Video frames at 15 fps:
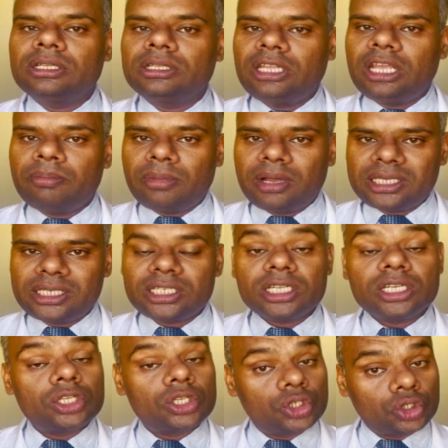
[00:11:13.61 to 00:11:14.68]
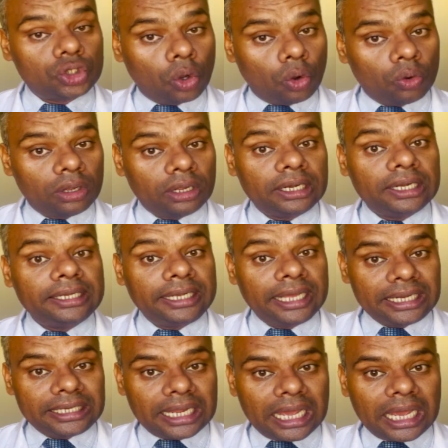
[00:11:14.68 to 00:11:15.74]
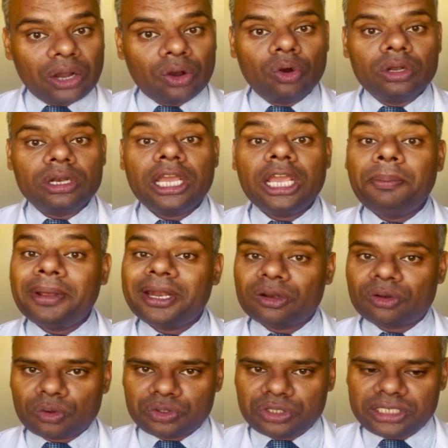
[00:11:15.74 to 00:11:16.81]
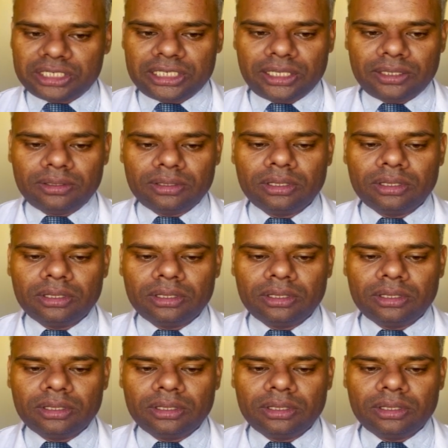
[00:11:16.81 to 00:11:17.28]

they must show data on hepatotoxicity.